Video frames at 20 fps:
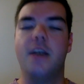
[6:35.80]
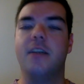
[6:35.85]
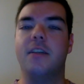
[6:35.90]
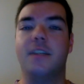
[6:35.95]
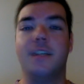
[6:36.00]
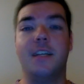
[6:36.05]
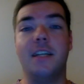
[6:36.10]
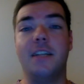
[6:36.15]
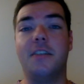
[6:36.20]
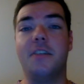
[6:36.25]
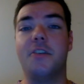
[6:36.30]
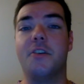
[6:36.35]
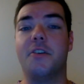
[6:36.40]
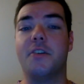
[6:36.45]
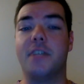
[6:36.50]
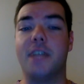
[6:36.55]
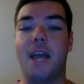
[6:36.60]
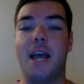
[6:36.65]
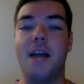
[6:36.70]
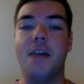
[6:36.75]
To get to your
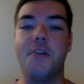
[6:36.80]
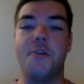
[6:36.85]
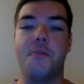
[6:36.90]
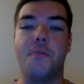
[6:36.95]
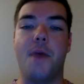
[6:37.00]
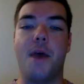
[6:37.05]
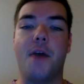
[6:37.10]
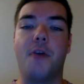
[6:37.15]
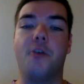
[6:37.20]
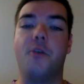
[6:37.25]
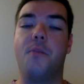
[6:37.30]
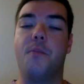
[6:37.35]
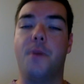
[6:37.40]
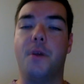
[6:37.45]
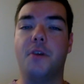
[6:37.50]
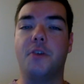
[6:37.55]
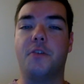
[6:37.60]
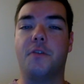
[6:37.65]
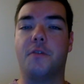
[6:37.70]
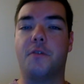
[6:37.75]
dad, you battle a
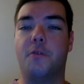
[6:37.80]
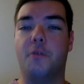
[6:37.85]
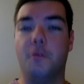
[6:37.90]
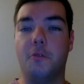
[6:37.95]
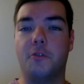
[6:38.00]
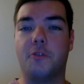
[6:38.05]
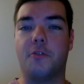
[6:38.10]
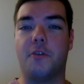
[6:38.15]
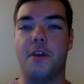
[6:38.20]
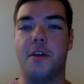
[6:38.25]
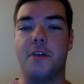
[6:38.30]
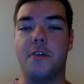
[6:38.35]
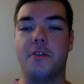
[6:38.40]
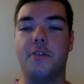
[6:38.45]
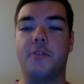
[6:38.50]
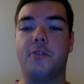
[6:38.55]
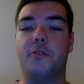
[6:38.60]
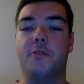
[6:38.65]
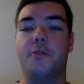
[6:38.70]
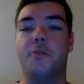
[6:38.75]
bunch of cool
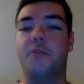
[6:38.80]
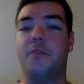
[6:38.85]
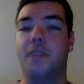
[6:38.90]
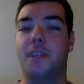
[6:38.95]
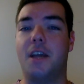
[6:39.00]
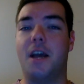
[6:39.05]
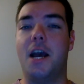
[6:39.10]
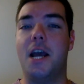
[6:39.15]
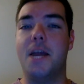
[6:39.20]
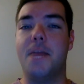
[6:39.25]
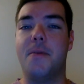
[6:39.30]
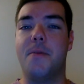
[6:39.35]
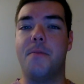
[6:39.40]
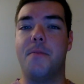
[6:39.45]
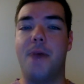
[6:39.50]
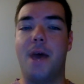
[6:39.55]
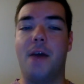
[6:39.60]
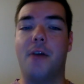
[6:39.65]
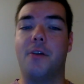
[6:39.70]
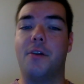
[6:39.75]
trainers who use an item in
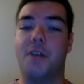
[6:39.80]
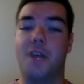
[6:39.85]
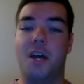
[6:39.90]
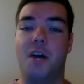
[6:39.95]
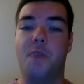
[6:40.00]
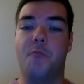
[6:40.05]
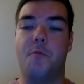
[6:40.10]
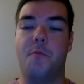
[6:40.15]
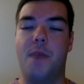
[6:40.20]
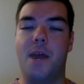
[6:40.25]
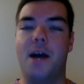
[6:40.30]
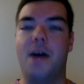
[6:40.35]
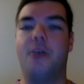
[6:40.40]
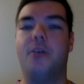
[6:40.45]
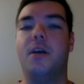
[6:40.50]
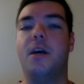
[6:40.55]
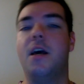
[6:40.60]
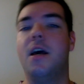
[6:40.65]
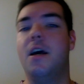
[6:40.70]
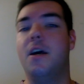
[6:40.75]
battle to help them
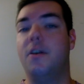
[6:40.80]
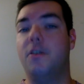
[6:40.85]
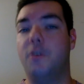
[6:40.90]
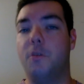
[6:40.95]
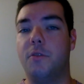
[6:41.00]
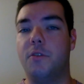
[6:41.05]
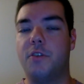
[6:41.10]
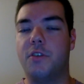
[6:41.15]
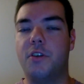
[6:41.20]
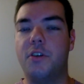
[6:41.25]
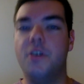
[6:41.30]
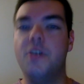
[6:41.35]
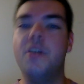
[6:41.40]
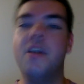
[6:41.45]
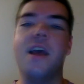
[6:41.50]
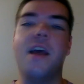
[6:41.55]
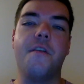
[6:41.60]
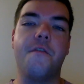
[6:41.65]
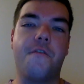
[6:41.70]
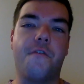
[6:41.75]
out, so it's good
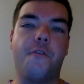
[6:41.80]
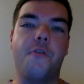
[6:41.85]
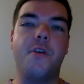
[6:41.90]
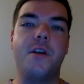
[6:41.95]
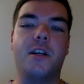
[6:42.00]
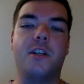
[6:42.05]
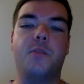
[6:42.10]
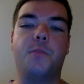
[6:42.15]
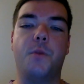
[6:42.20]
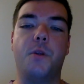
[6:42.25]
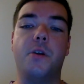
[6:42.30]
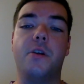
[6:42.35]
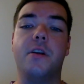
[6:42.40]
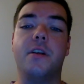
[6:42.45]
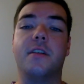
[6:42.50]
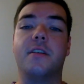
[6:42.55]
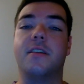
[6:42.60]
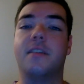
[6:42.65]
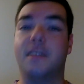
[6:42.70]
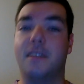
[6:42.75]
and free
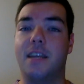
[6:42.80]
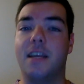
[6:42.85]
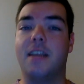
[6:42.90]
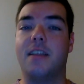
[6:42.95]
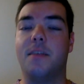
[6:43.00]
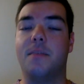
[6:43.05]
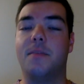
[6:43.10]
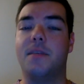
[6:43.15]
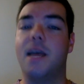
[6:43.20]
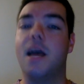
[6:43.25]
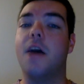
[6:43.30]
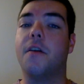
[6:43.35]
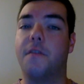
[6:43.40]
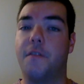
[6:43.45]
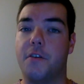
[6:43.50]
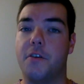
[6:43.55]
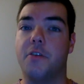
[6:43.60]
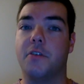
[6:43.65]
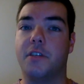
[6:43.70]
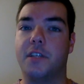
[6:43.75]
experience to take them down
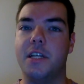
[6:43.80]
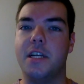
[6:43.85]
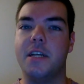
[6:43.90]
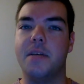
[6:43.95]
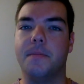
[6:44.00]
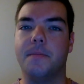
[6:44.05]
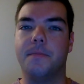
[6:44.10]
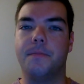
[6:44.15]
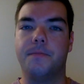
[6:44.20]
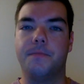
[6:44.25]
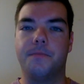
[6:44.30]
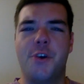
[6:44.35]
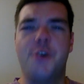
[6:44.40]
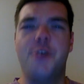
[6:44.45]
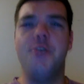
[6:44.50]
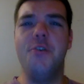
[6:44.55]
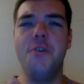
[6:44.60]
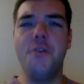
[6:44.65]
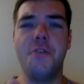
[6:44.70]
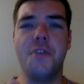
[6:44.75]
for your team.
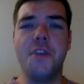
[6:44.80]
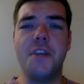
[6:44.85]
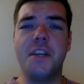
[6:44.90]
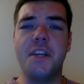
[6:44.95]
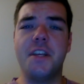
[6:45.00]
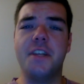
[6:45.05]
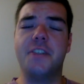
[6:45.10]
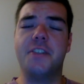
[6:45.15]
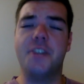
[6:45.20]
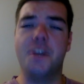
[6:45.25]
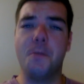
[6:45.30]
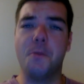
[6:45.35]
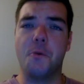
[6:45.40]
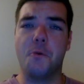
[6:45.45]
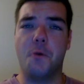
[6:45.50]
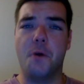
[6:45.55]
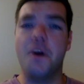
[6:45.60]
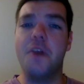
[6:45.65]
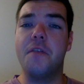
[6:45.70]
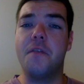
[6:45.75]
Who do you think is number
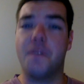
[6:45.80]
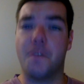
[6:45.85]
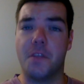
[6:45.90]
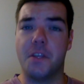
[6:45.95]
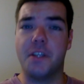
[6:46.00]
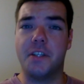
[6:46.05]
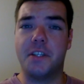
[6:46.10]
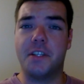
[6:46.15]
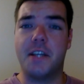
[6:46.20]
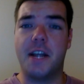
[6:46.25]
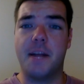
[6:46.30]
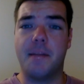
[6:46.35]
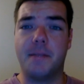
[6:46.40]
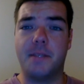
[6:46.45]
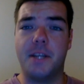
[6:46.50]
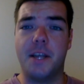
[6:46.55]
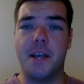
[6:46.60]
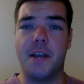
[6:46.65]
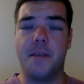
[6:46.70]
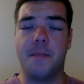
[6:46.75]
1 for this top
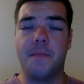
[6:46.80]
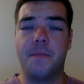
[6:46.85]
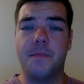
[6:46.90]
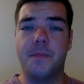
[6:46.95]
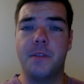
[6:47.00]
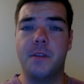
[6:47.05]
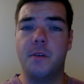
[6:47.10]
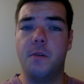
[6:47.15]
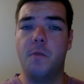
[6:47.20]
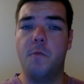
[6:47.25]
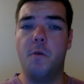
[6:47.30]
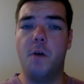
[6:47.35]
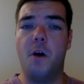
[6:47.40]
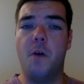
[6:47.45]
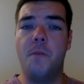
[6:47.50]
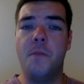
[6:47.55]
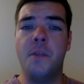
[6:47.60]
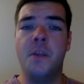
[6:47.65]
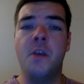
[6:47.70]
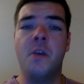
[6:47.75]
10?
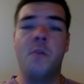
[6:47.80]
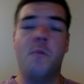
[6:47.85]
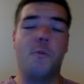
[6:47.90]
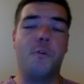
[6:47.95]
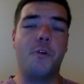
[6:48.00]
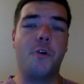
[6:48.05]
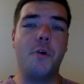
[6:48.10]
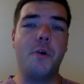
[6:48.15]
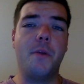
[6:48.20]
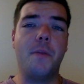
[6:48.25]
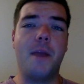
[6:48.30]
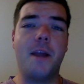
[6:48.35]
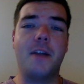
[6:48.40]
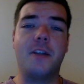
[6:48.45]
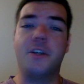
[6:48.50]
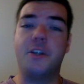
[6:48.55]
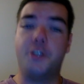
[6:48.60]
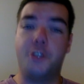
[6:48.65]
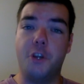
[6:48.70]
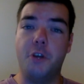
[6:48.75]
Well, we're going back
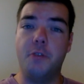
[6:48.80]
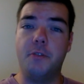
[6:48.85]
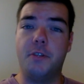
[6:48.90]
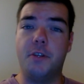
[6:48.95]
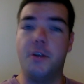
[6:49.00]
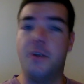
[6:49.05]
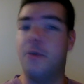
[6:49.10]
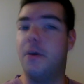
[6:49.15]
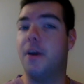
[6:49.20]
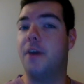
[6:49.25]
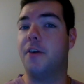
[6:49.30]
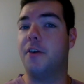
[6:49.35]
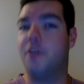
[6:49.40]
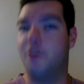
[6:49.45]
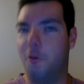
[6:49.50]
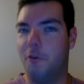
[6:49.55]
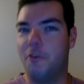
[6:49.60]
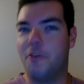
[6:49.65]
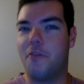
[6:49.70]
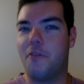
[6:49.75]
to Johto and
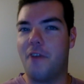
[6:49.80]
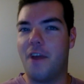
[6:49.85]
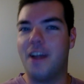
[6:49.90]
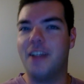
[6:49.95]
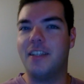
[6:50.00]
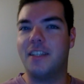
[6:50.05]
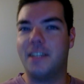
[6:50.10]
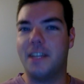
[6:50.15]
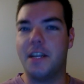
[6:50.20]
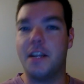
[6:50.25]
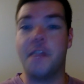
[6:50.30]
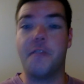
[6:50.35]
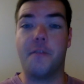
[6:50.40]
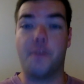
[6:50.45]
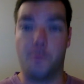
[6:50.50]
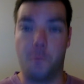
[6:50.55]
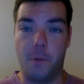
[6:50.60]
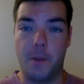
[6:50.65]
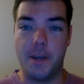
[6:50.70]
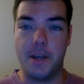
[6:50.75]
Goldenrod City
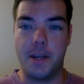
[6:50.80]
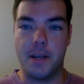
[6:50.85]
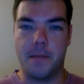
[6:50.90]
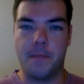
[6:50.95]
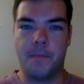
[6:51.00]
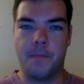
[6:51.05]
for Whitney.